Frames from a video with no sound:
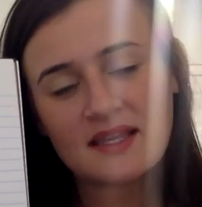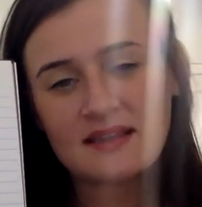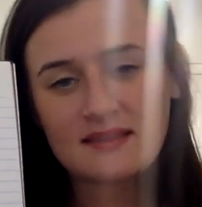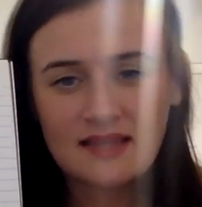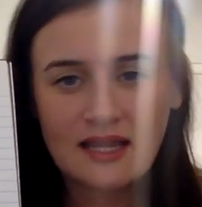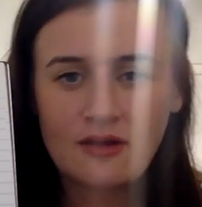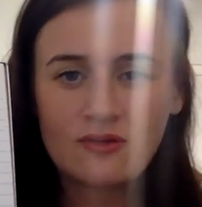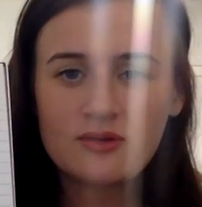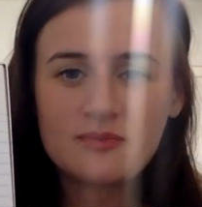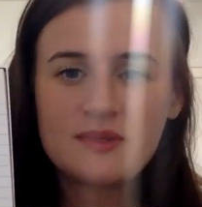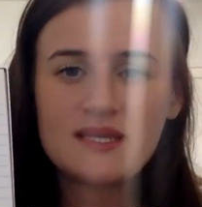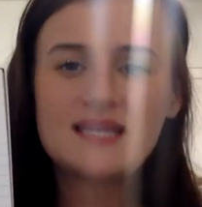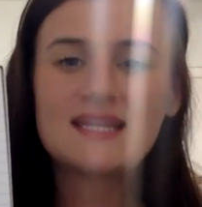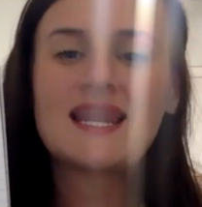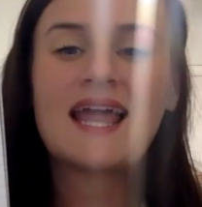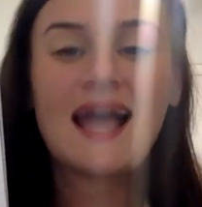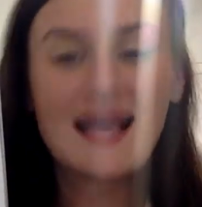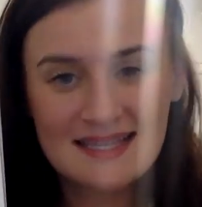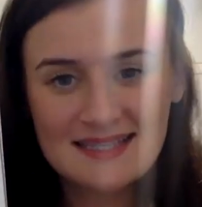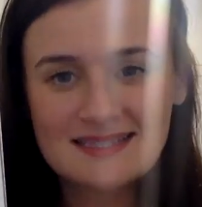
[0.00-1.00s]
That would be an
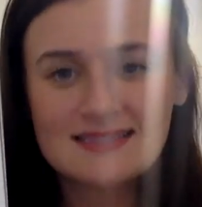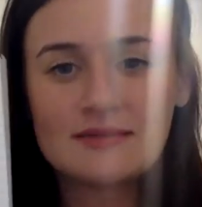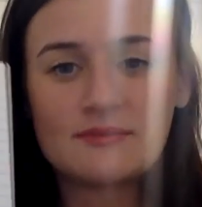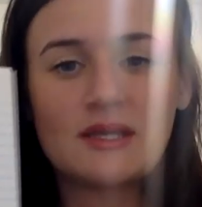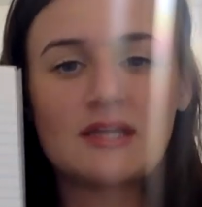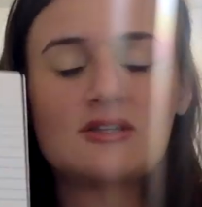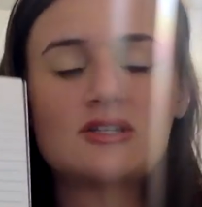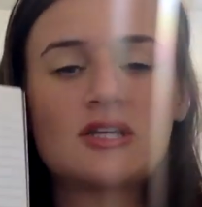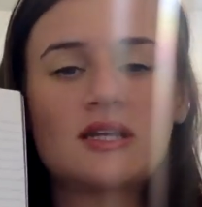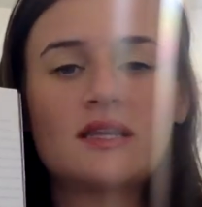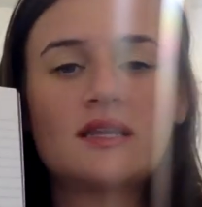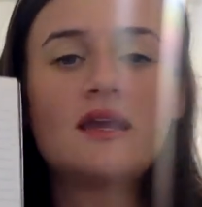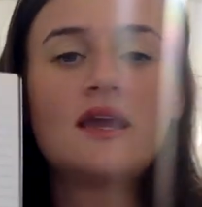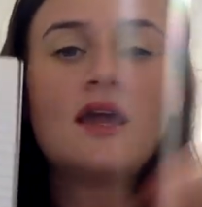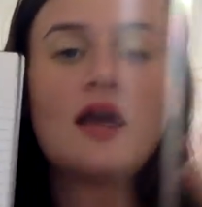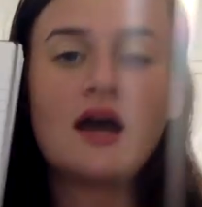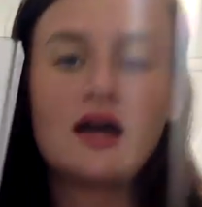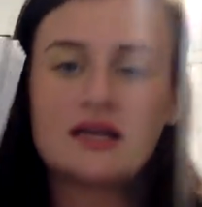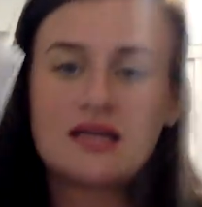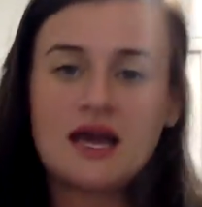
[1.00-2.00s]
estimation,
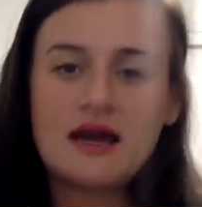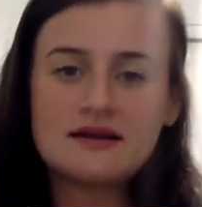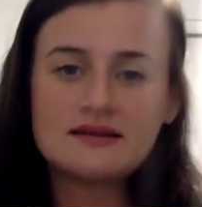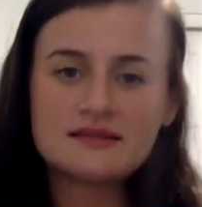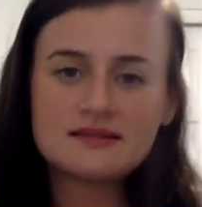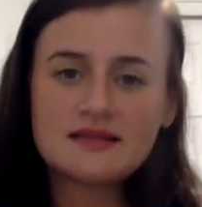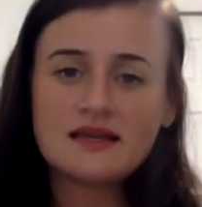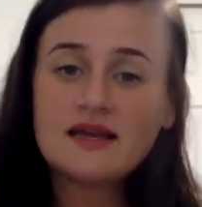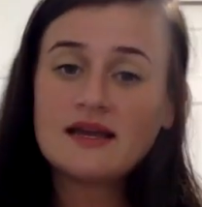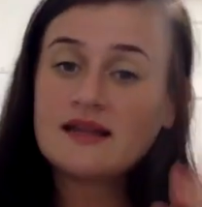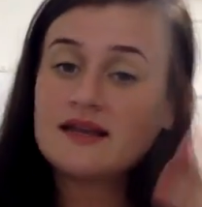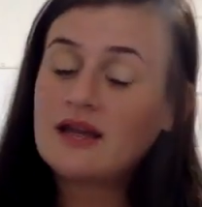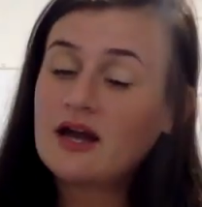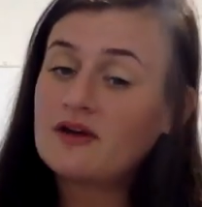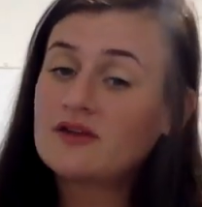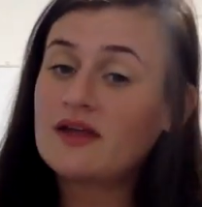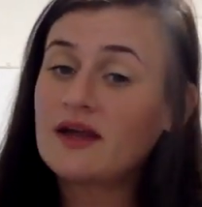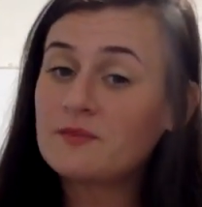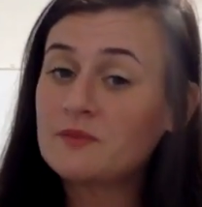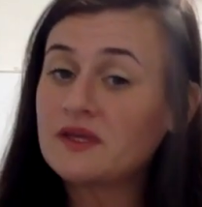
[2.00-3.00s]
a guess. Now
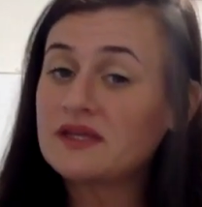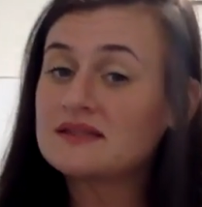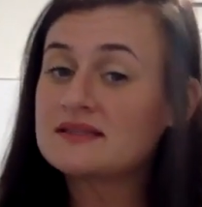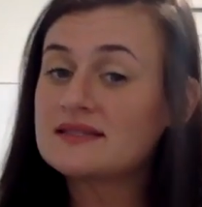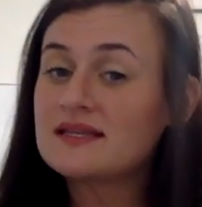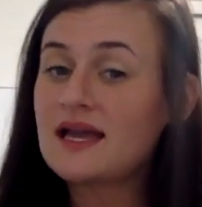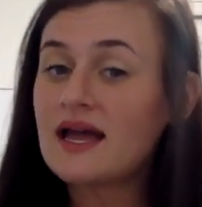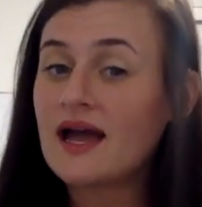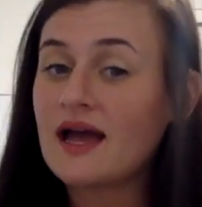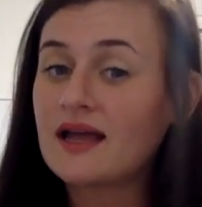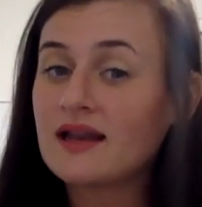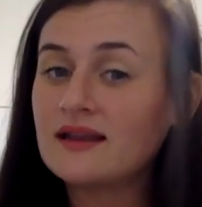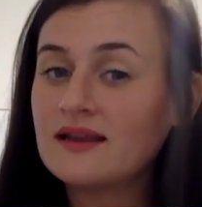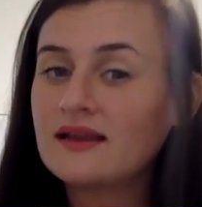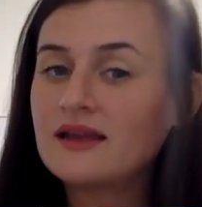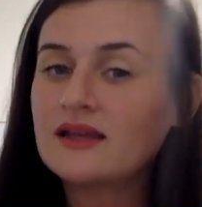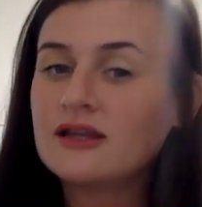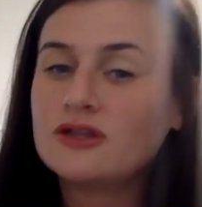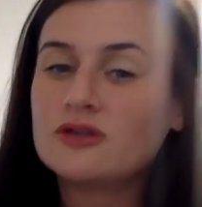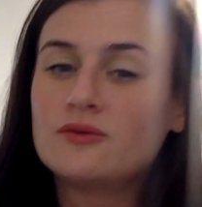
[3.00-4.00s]
that being said,
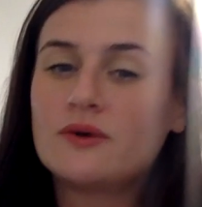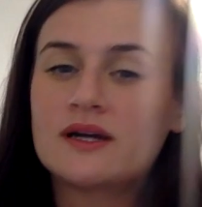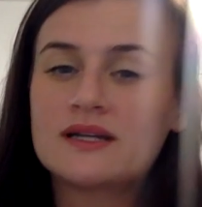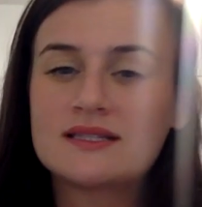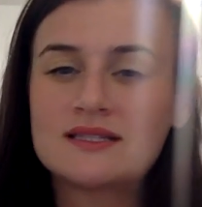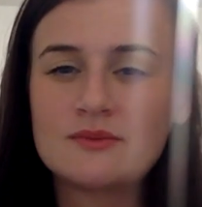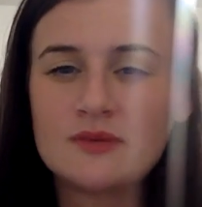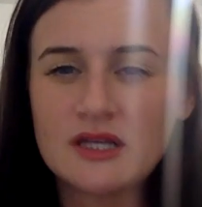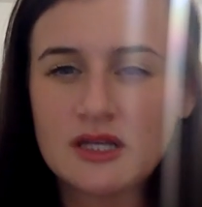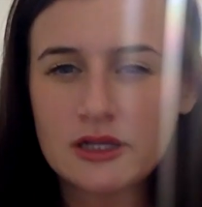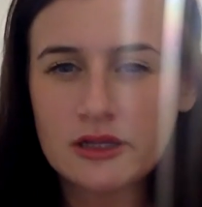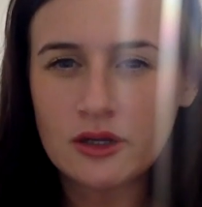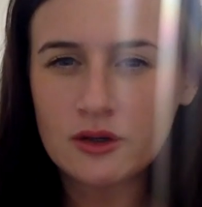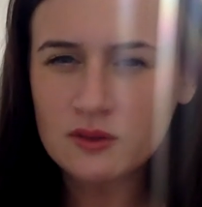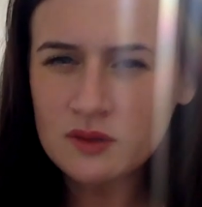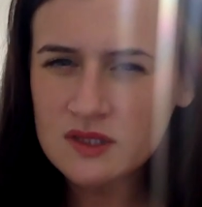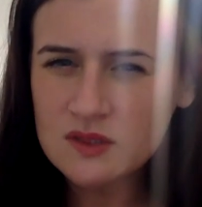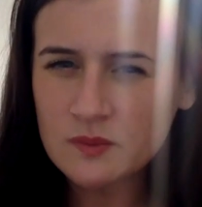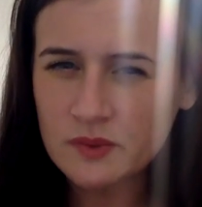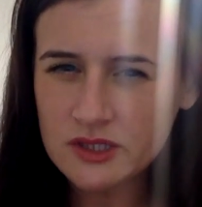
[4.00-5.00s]
you want it to be
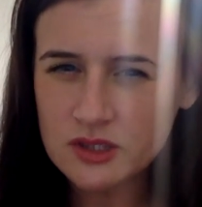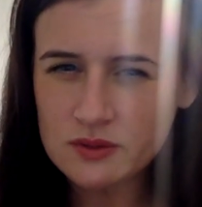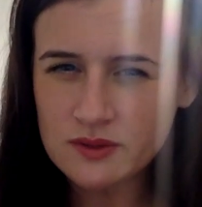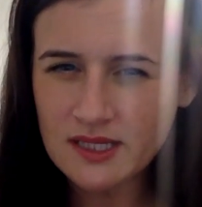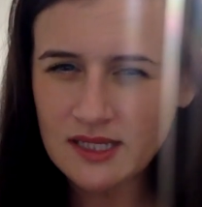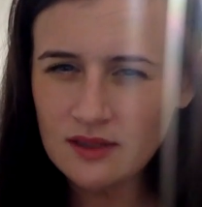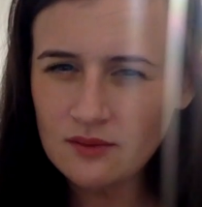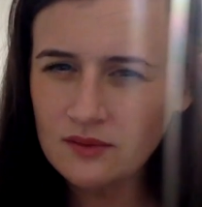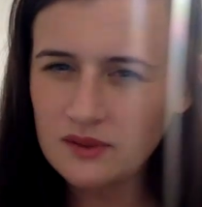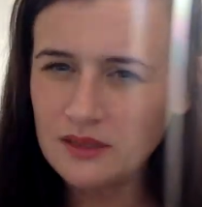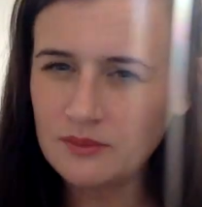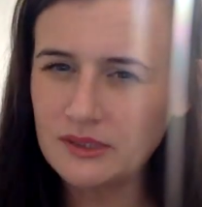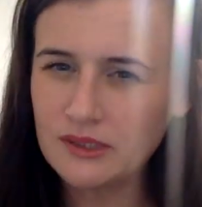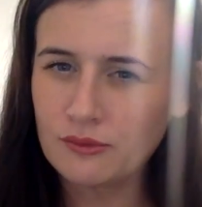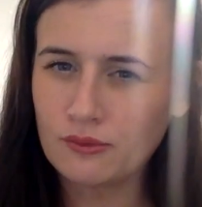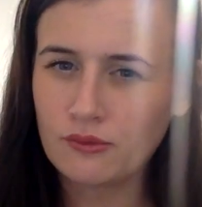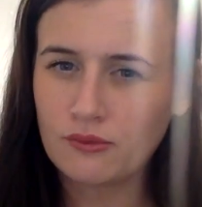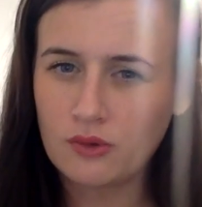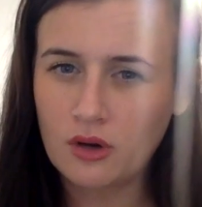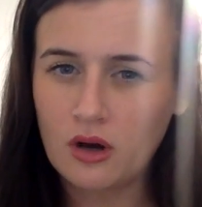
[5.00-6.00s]
close, but you can't really be
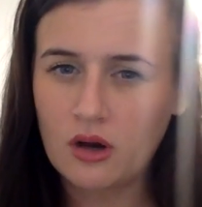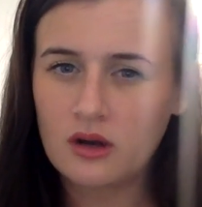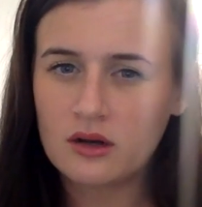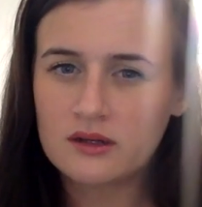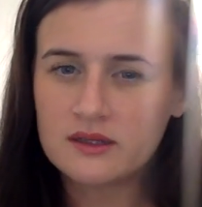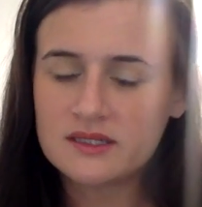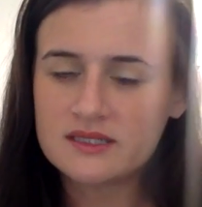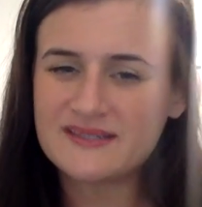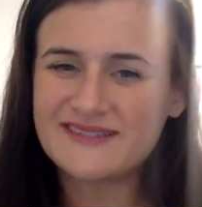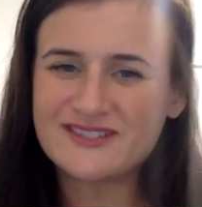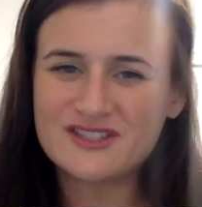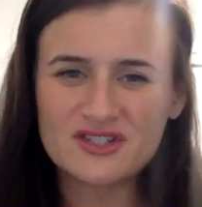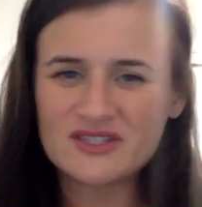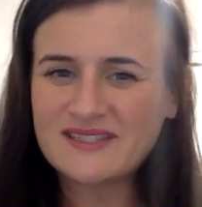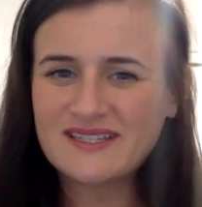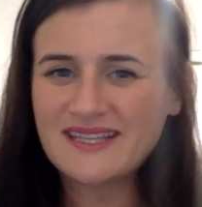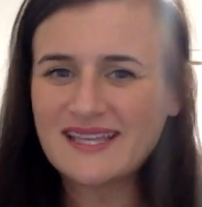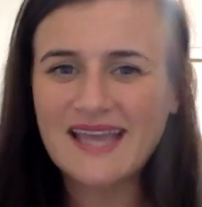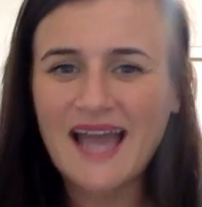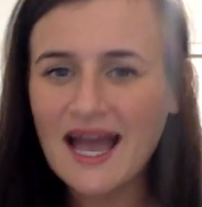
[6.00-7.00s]
wrong because it's just
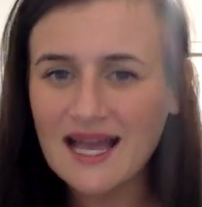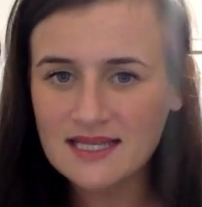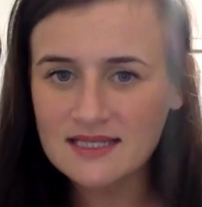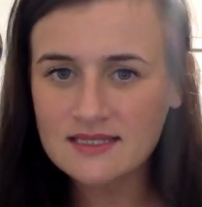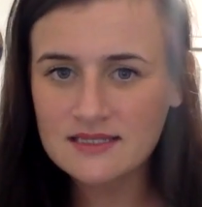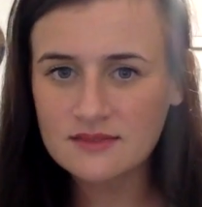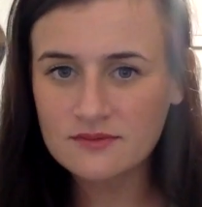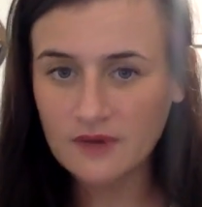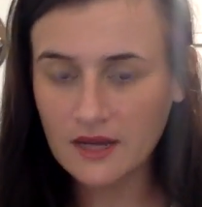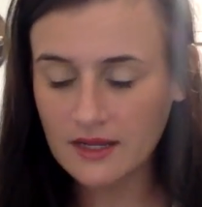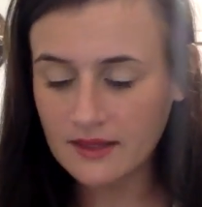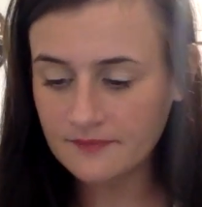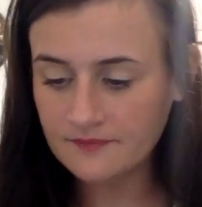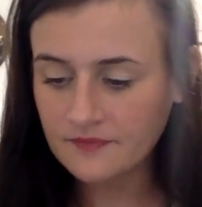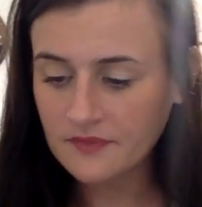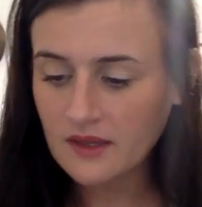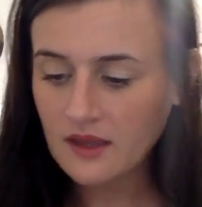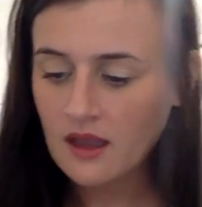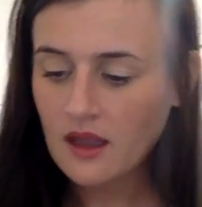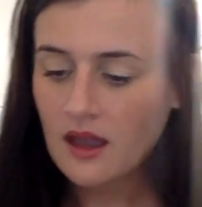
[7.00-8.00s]
a guess, right?
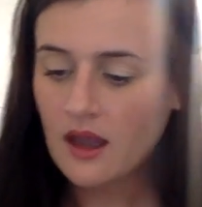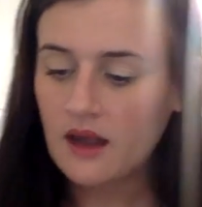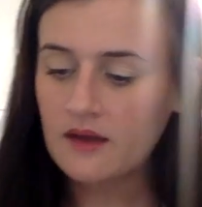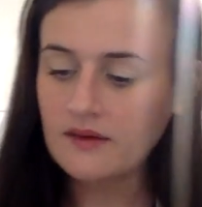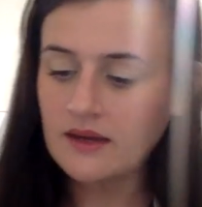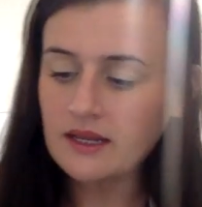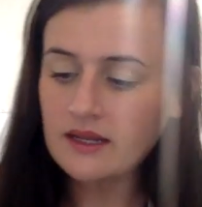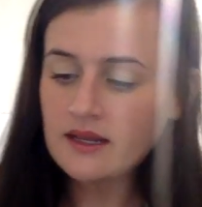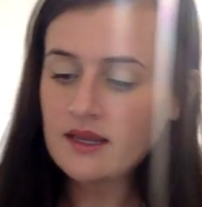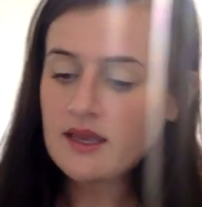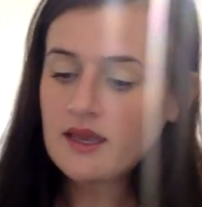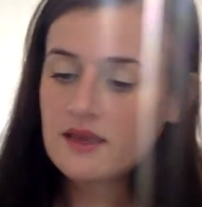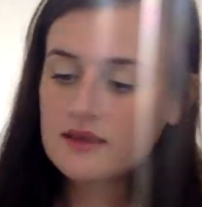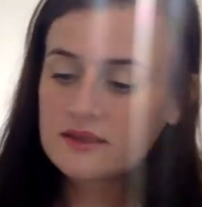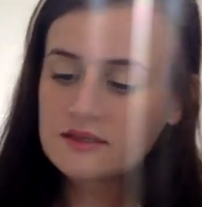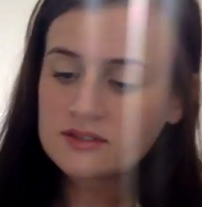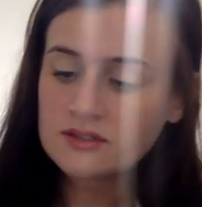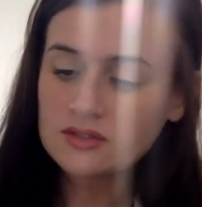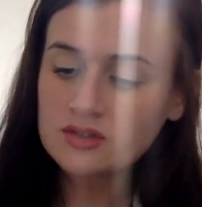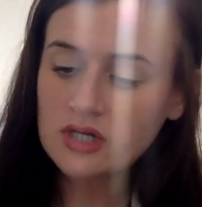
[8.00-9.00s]
All right,
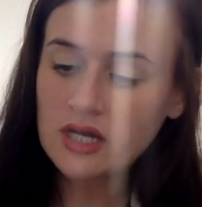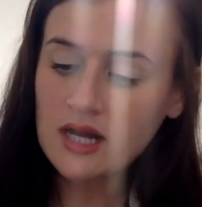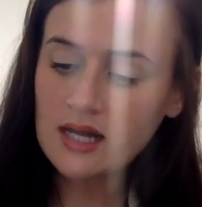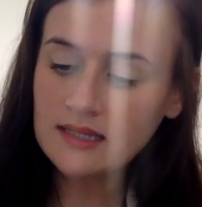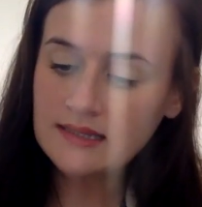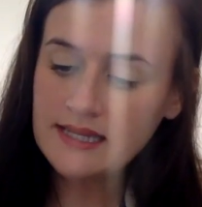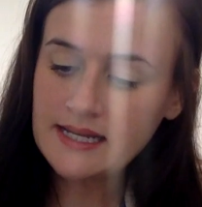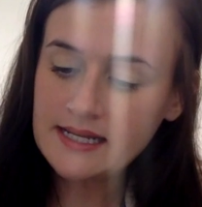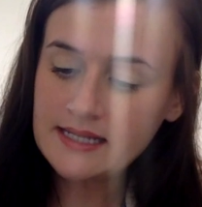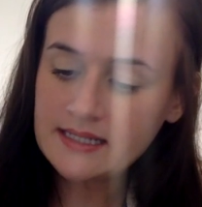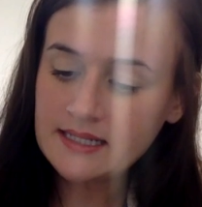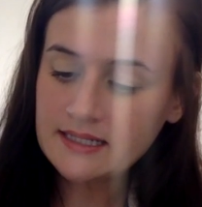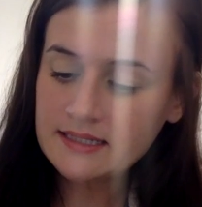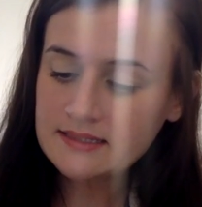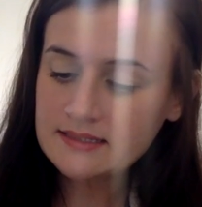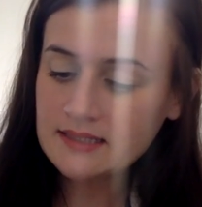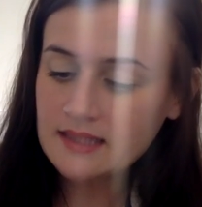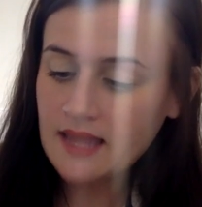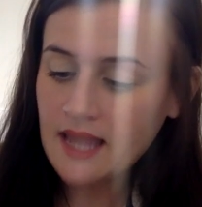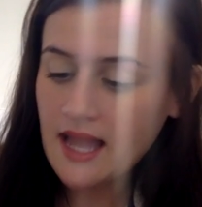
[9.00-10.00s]
so draw a line
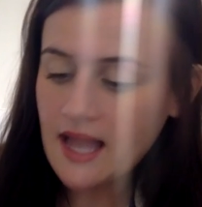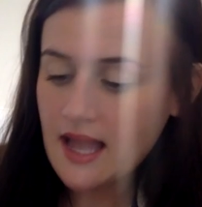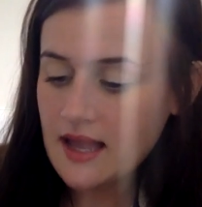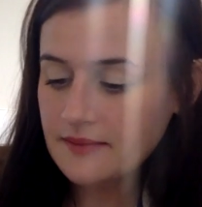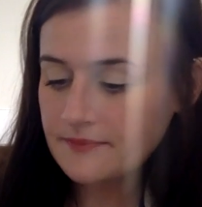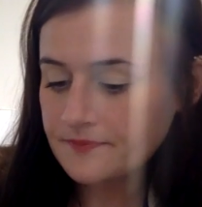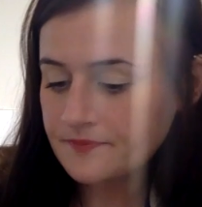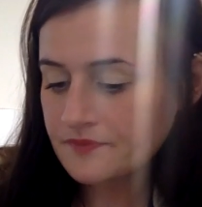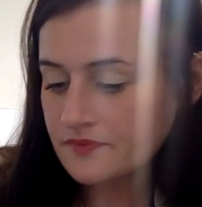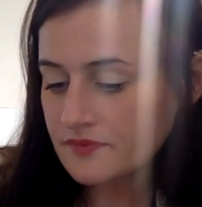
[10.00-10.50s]
next to that.